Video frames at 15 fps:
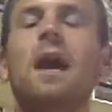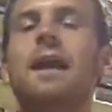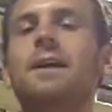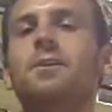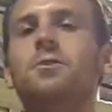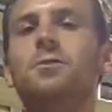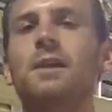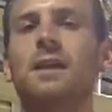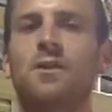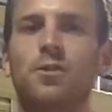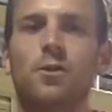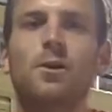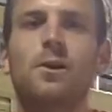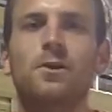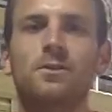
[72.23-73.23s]
Kind of do like a
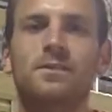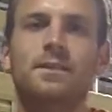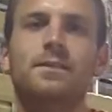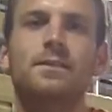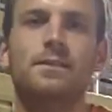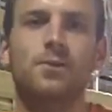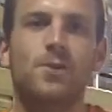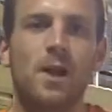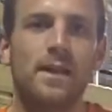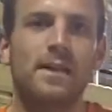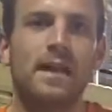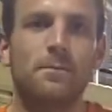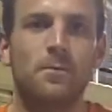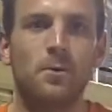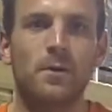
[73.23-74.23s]
30 or 60 or 90
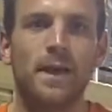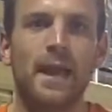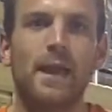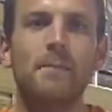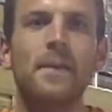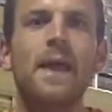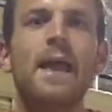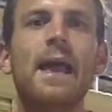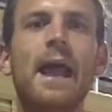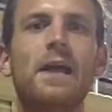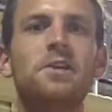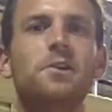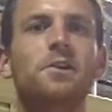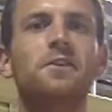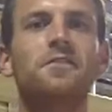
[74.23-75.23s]
day boot camp,
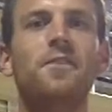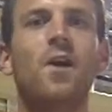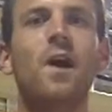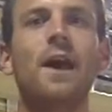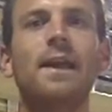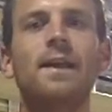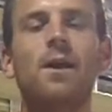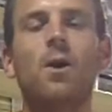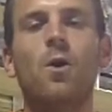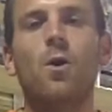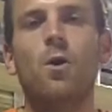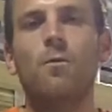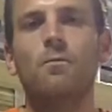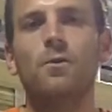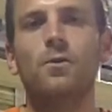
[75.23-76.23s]
and you're gonna find
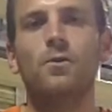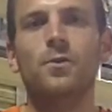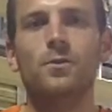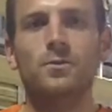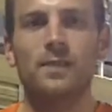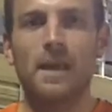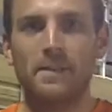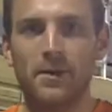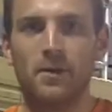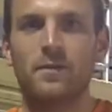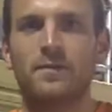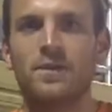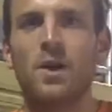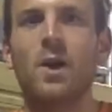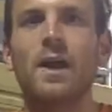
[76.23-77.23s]
over that period
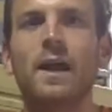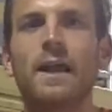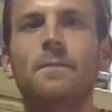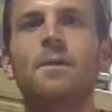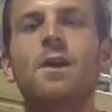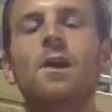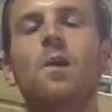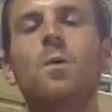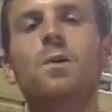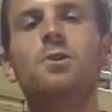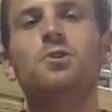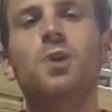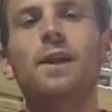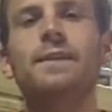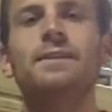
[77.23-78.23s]
of time, when
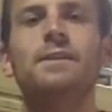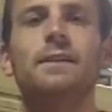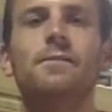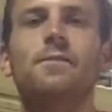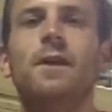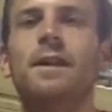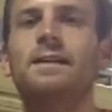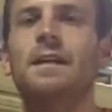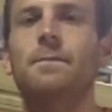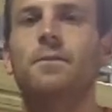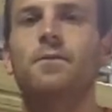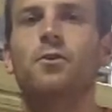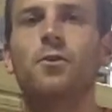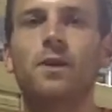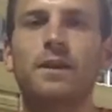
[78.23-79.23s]
you try to deliver any type
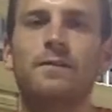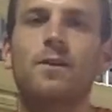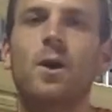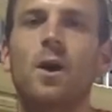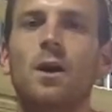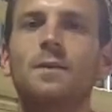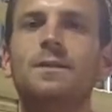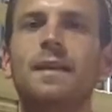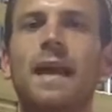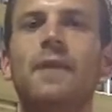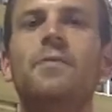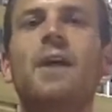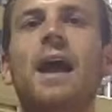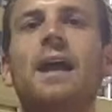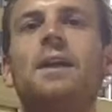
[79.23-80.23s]
of creative
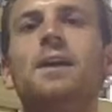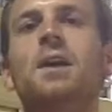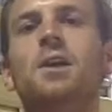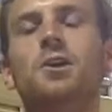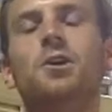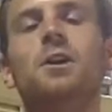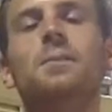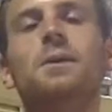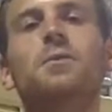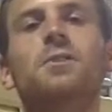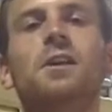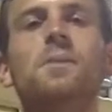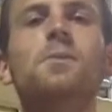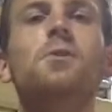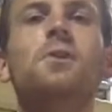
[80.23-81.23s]
content, that you're gonna be able
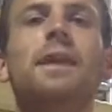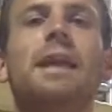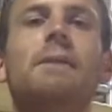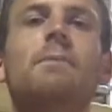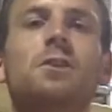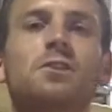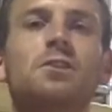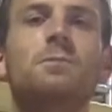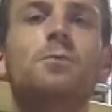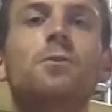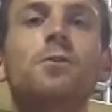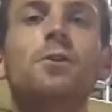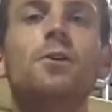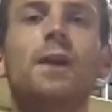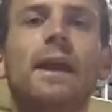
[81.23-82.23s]
to communicate much
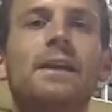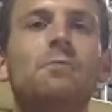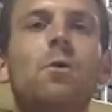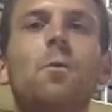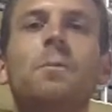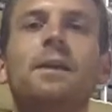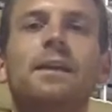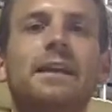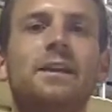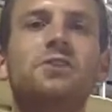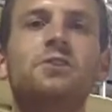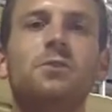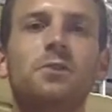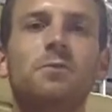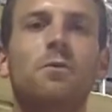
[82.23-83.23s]
smoother and it won't be an
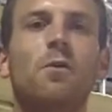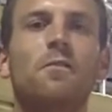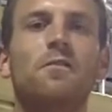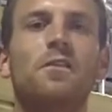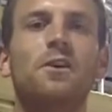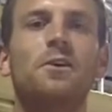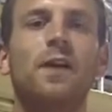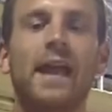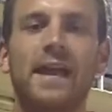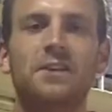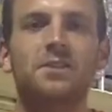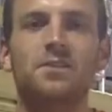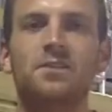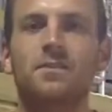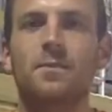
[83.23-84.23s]
issue. You won't feel
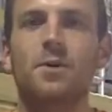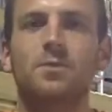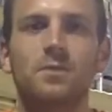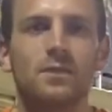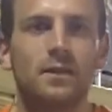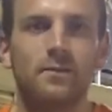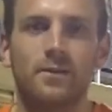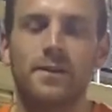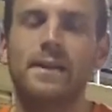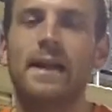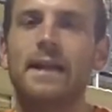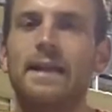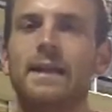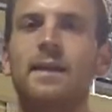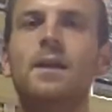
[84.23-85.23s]
anxious about delivering
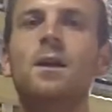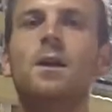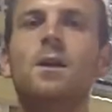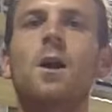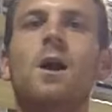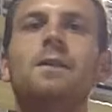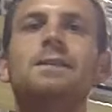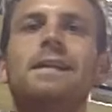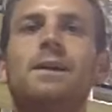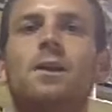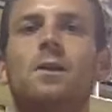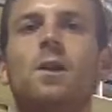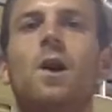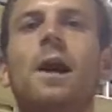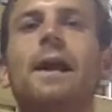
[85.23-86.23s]
any content
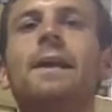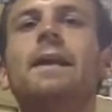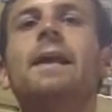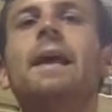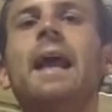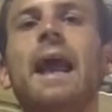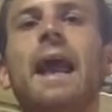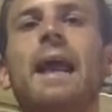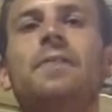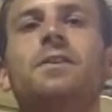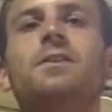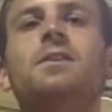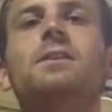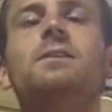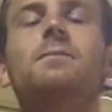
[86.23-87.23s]
online, and
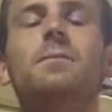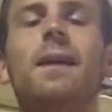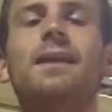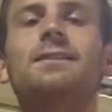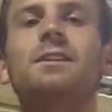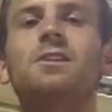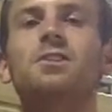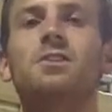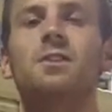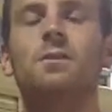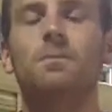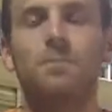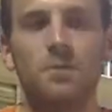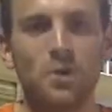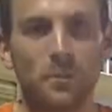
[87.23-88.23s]

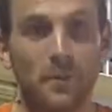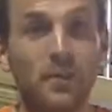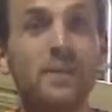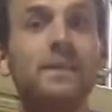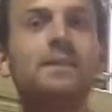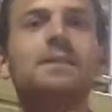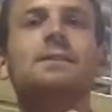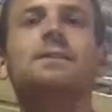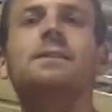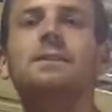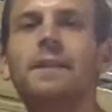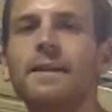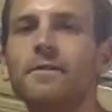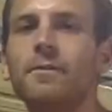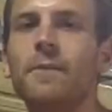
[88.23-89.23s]
your ability to
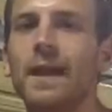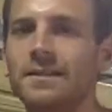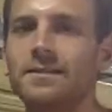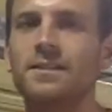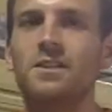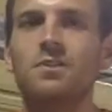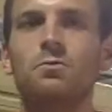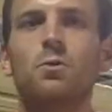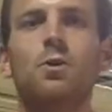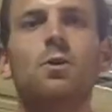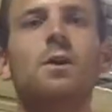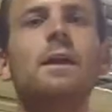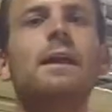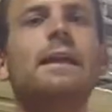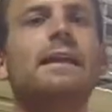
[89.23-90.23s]
deliver message
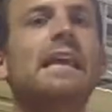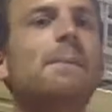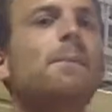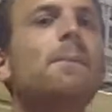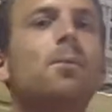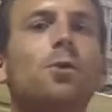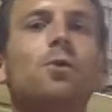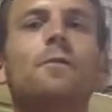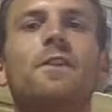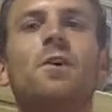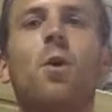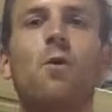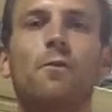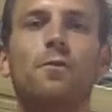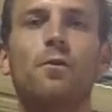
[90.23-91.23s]
will keep improving
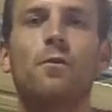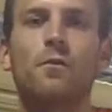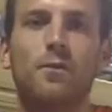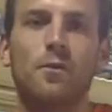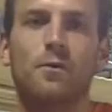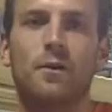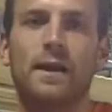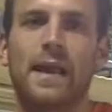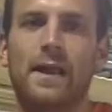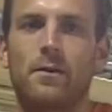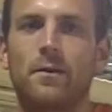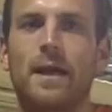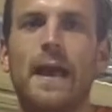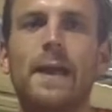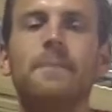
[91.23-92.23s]
over and over and over again,
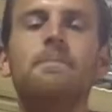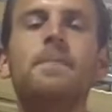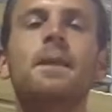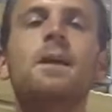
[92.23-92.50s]
okay?